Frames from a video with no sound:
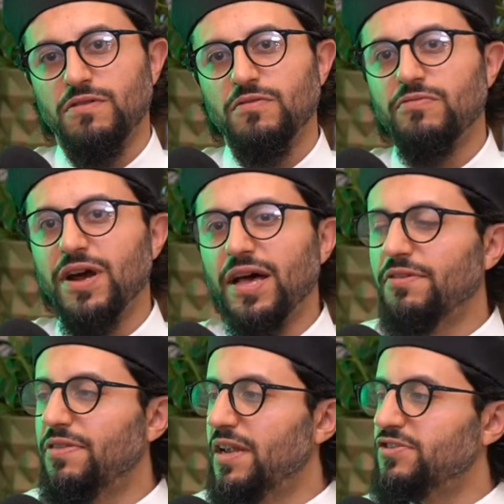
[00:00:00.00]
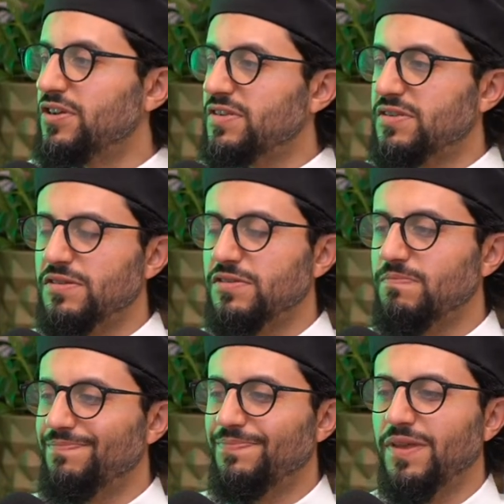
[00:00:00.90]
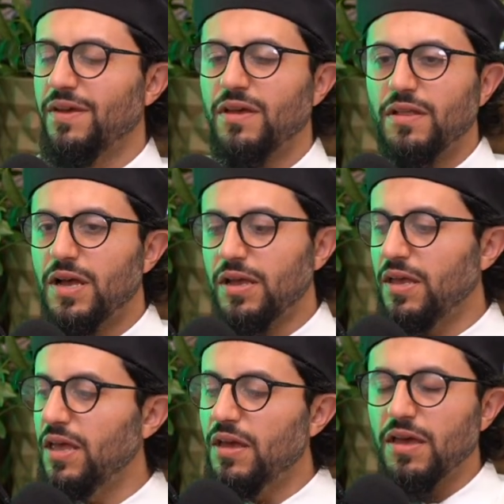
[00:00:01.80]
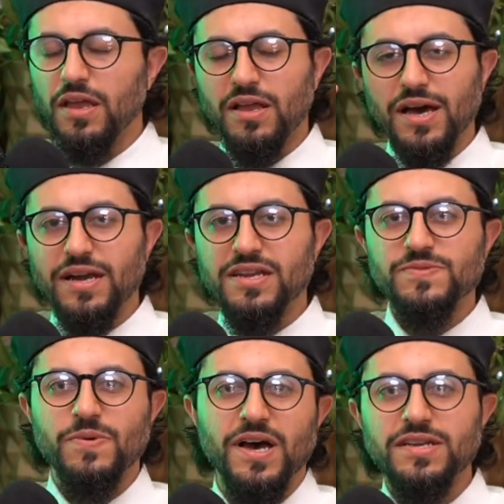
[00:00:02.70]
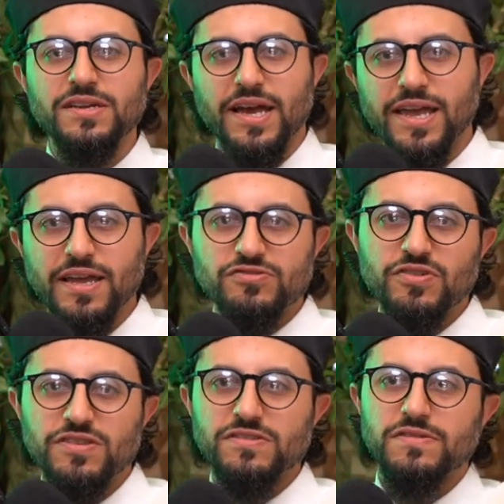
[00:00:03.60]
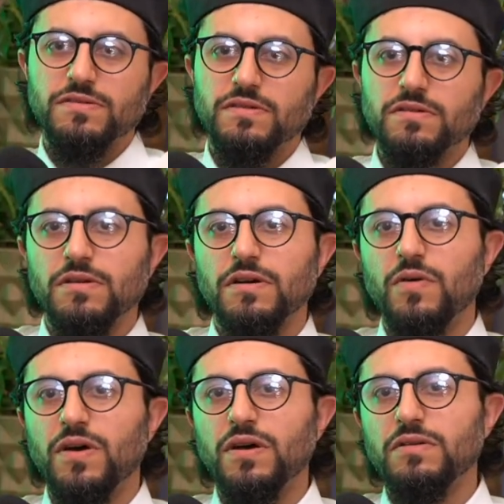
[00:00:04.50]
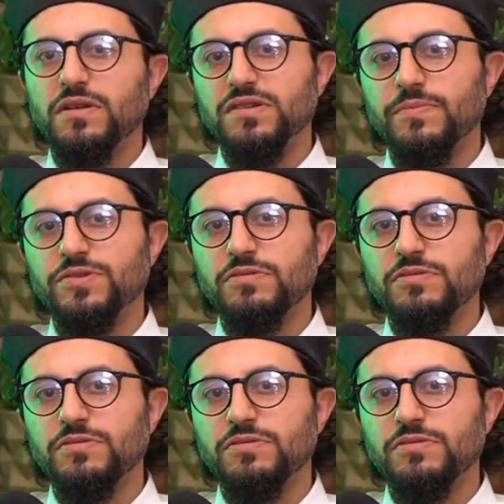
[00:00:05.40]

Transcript: Rather than just, it got in his mind, I can't trust Nizamuddin.